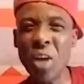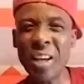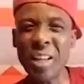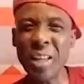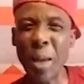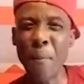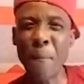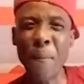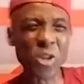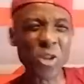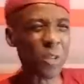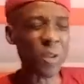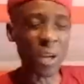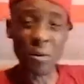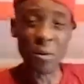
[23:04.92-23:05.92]
and get a much.
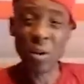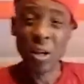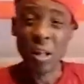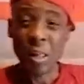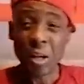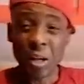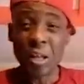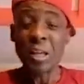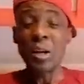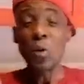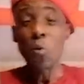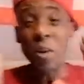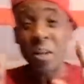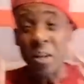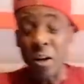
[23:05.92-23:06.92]

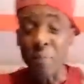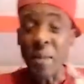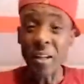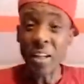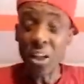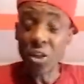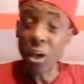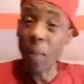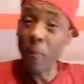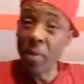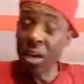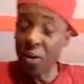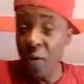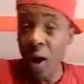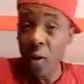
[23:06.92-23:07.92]
When you hear me a DJ,
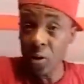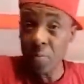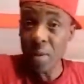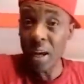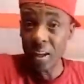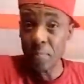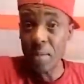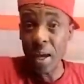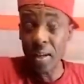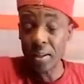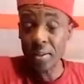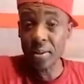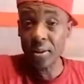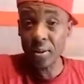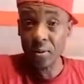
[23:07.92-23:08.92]
be a forward, me I get behind
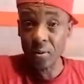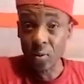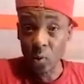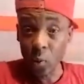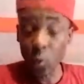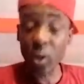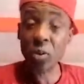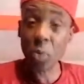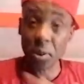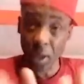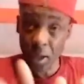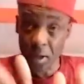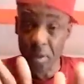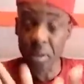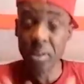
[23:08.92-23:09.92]
it, you know. Wait till
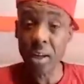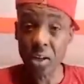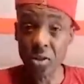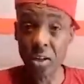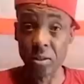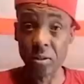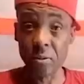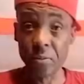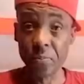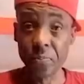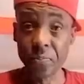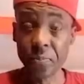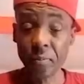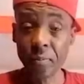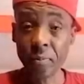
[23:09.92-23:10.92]
I hear the cassette.
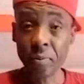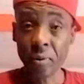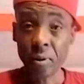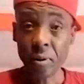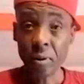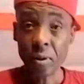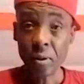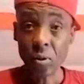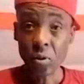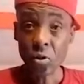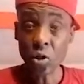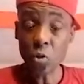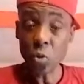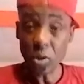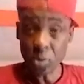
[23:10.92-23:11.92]
Mm-hmm.
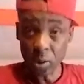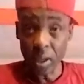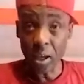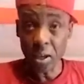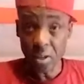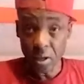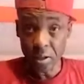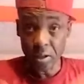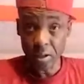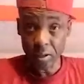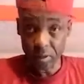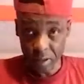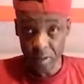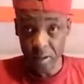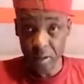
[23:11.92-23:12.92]
Just wait till I hear the,
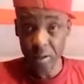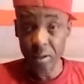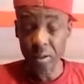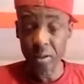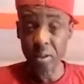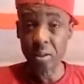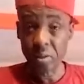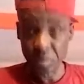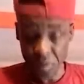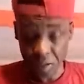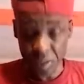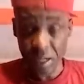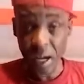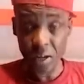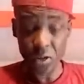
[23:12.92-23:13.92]
the, the, the,
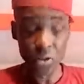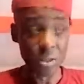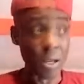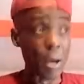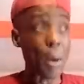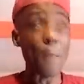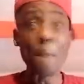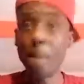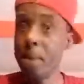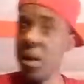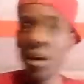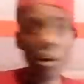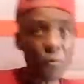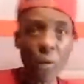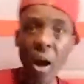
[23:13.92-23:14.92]
the dance.
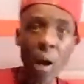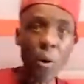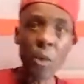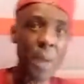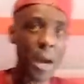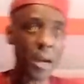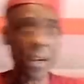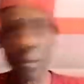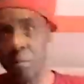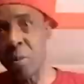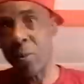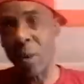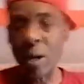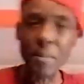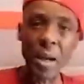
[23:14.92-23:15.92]
Be a forward, me I get
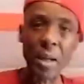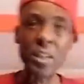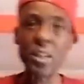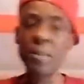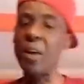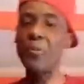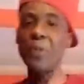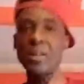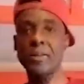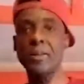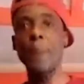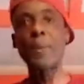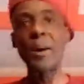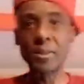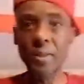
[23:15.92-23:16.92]
me right now. DJ me I you
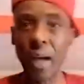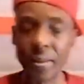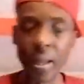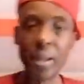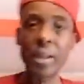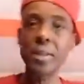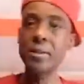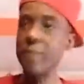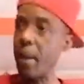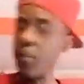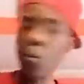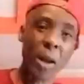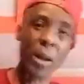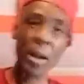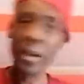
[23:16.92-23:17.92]
stop and start again, stop
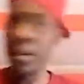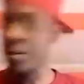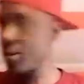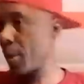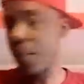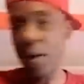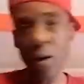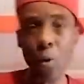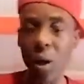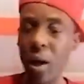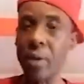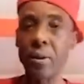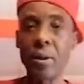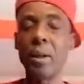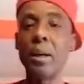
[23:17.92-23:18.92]
going again, stop and go
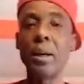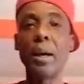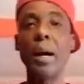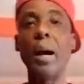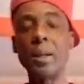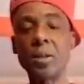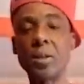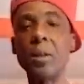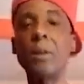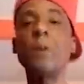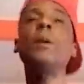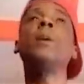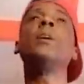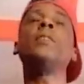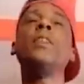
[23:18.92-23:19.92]
on and
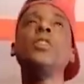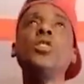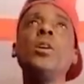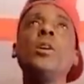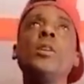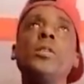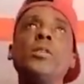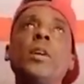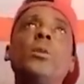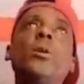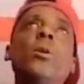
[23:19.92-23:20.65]
thing. Then Jingle said,